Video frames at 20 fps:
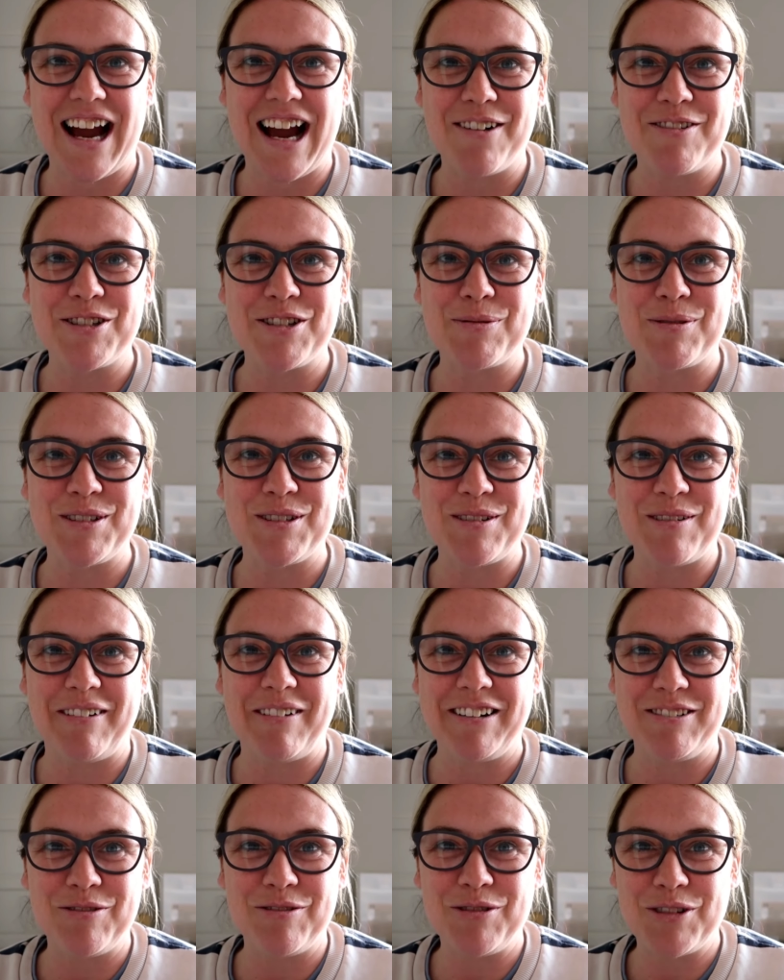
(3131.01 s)
I was supposed to be
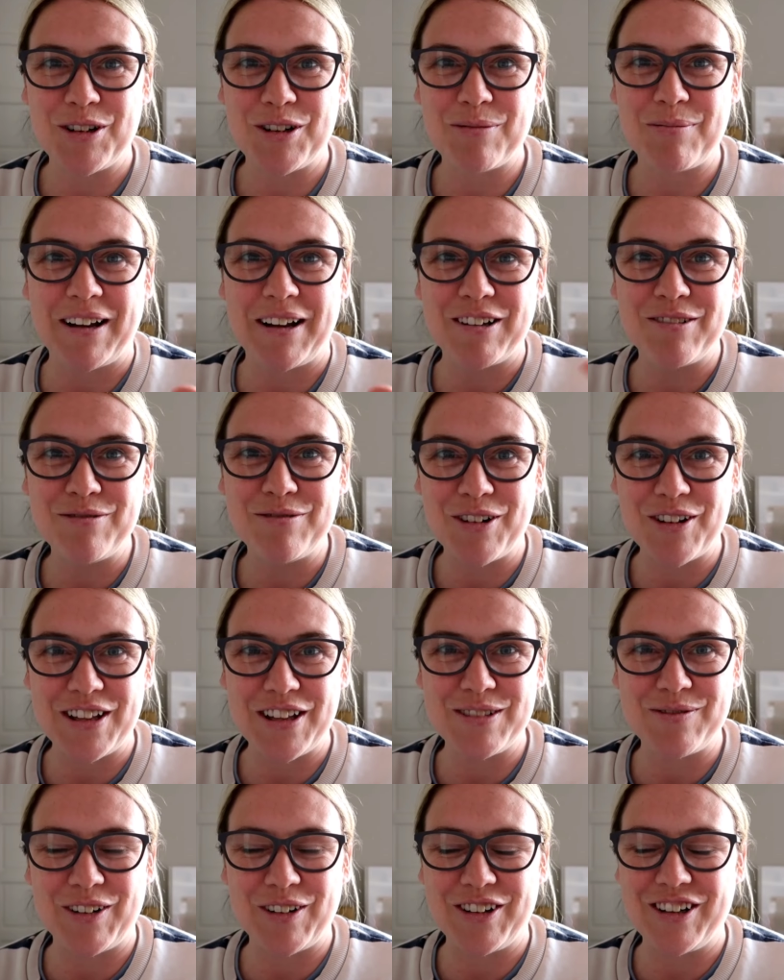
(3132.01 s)
reading Fourth Wing for
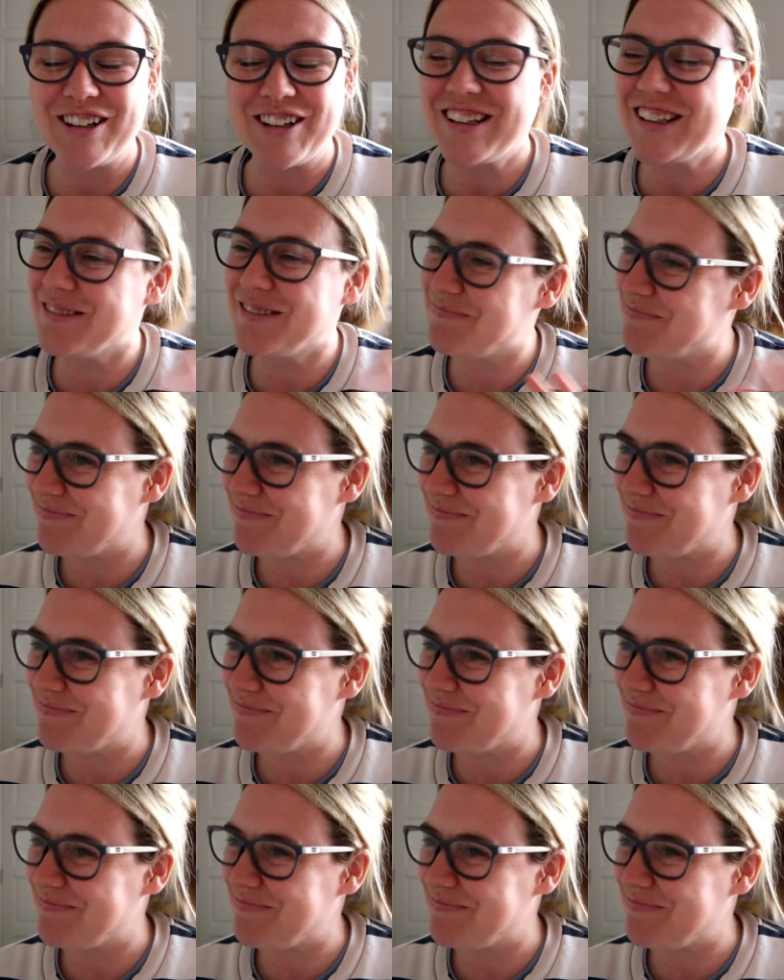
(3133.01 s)
this vlog.